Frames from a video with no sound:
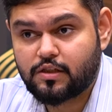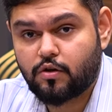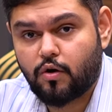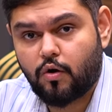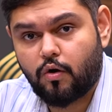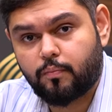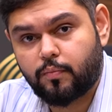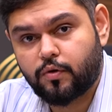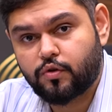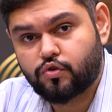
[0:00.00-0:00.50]
the
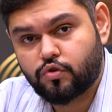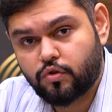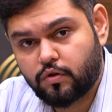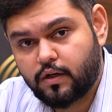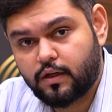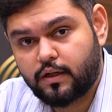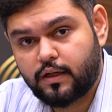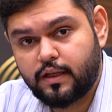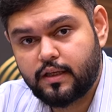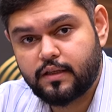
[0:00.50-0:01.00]

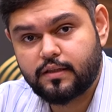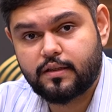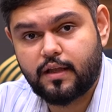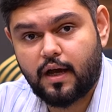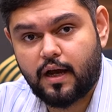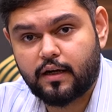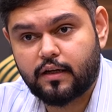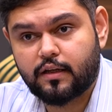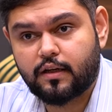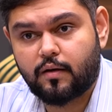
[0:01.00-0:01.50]
opportunities
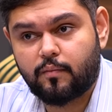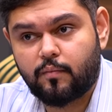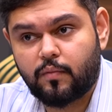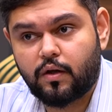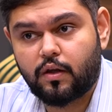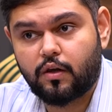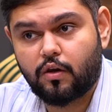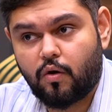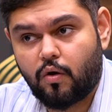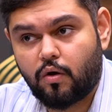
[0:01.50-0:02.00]
that come
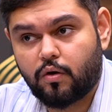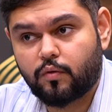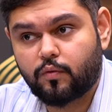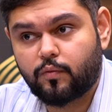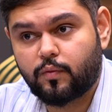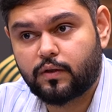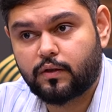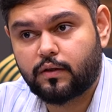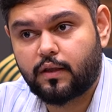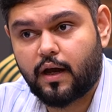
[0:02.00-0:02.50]
along
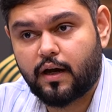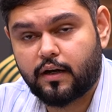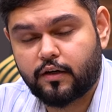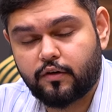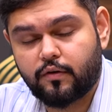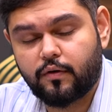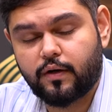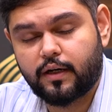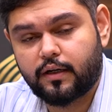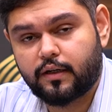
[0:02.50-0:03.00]
with that
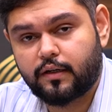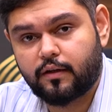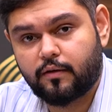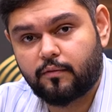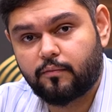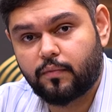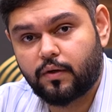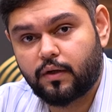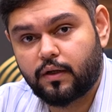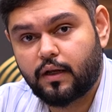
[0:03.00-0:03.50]
great
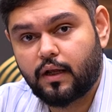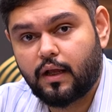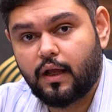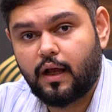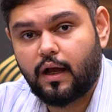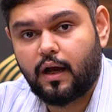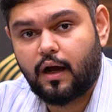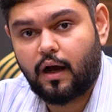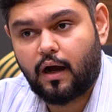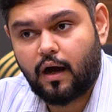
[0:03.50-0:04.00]
number
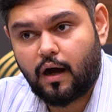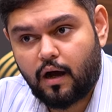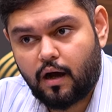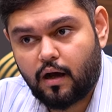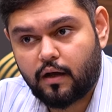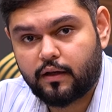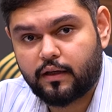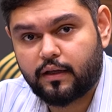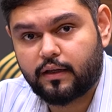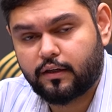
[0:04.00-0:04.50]

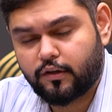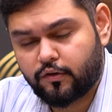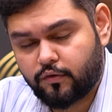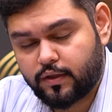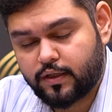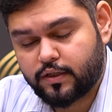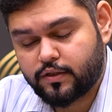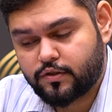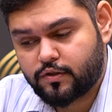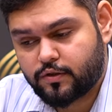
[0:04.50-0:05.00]
are
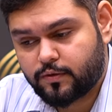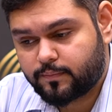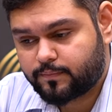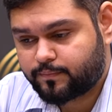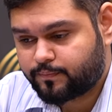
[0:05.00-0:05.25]
increased.